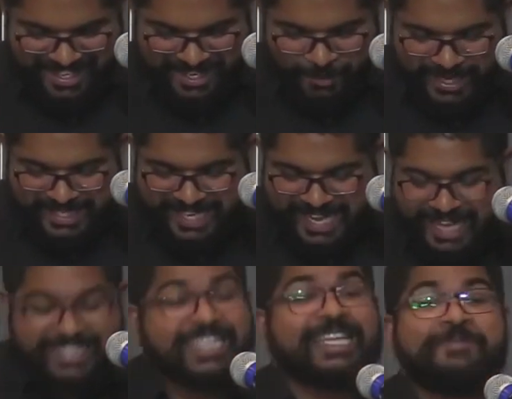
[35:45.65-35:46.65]
Once an
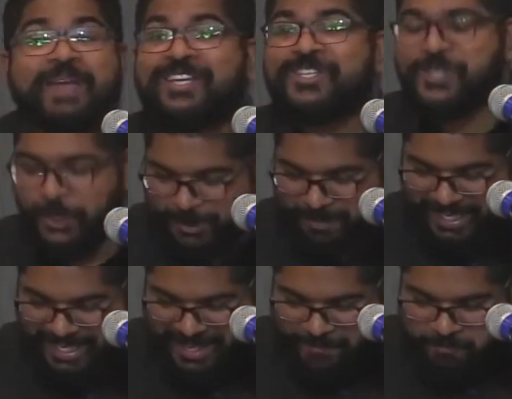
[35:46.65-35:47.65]
elderly man told
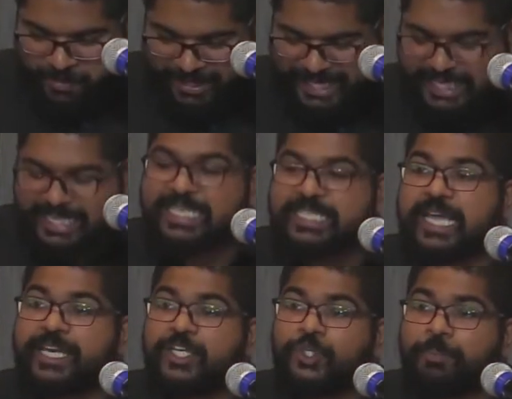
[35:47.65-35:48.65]
me that he
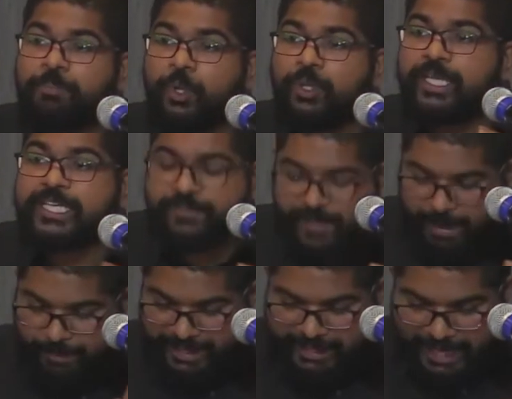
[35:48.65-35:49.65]
decided to pull his
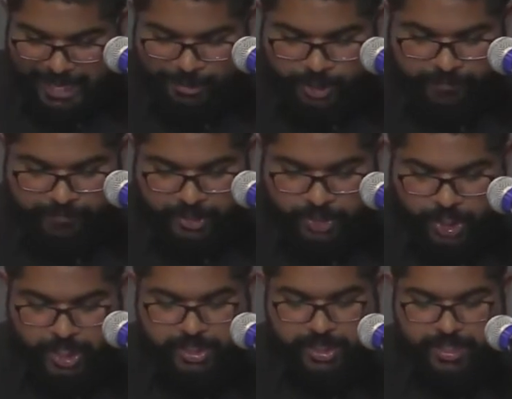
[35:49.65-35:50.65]
family out of the
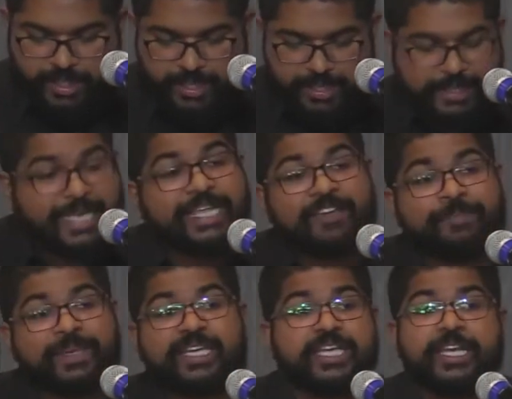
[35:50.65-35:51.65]
church that they have
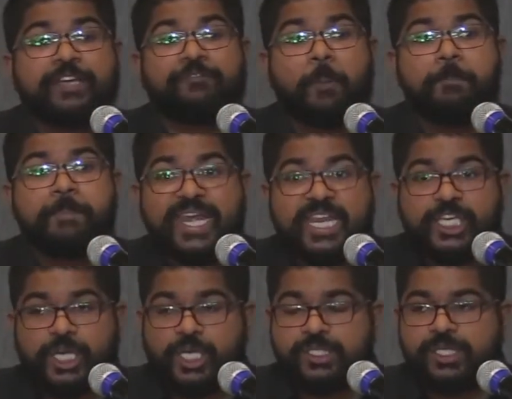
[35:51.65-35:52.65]
been attending for many
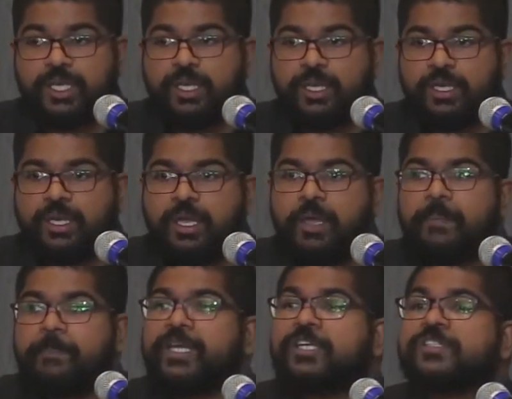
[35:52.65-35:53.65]
years
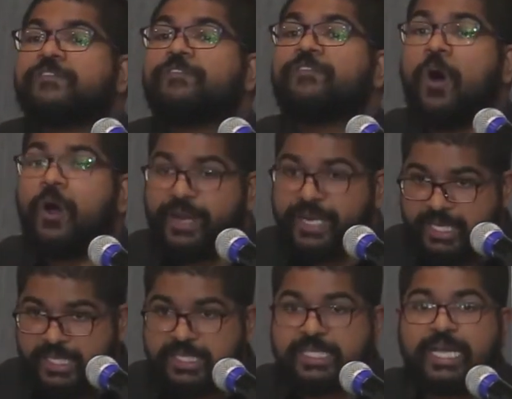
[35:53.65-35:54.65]
because
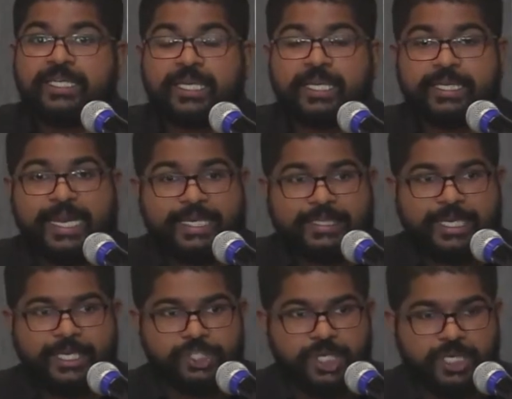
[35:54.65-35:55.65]
foreigners started attending their
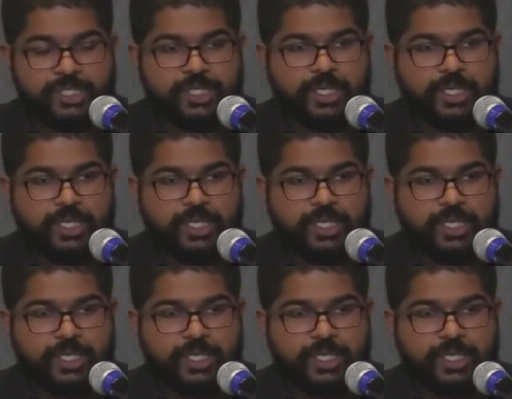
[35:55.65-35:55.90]
church.